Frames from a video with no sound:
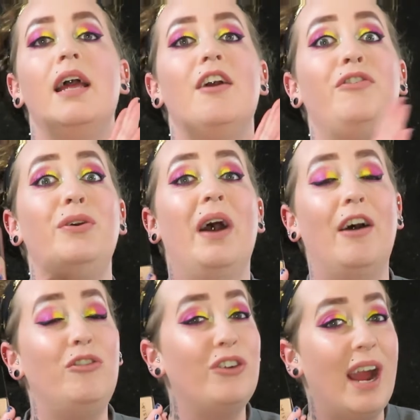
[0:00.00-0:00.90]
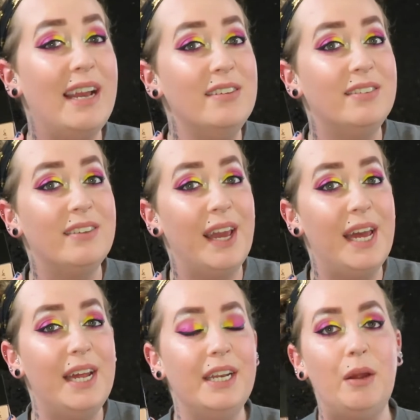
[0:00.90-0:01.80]
If you have dry
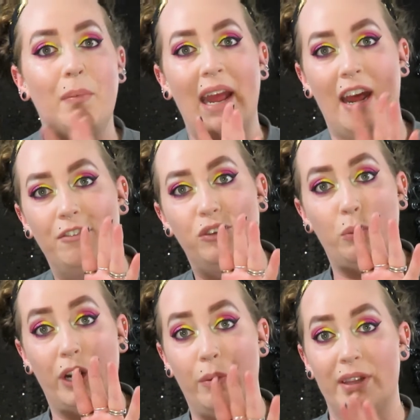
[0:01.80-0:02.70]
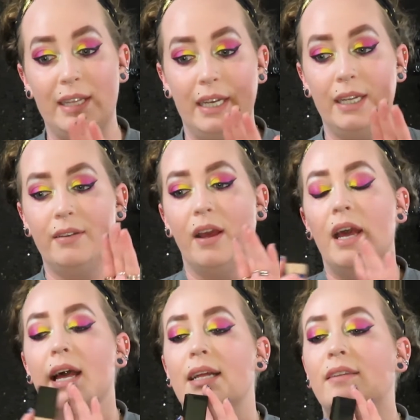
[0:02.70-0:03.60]
skin, you might have to work with it.
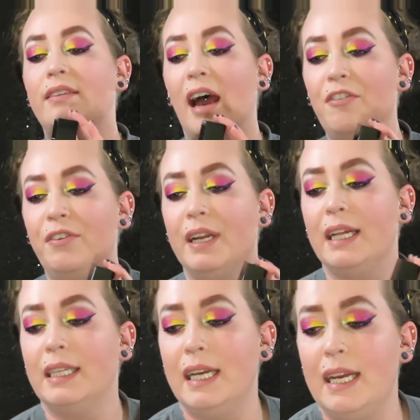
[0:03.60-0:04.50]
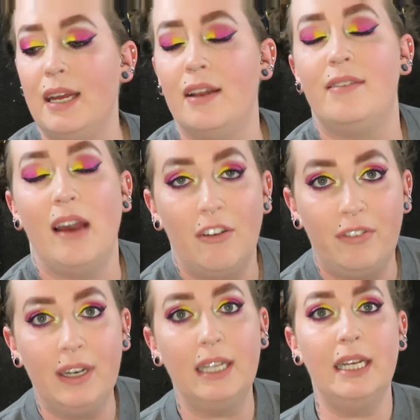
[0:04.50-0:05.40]

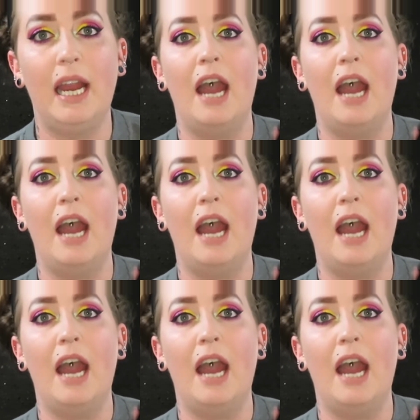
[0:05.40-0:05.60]
Definitely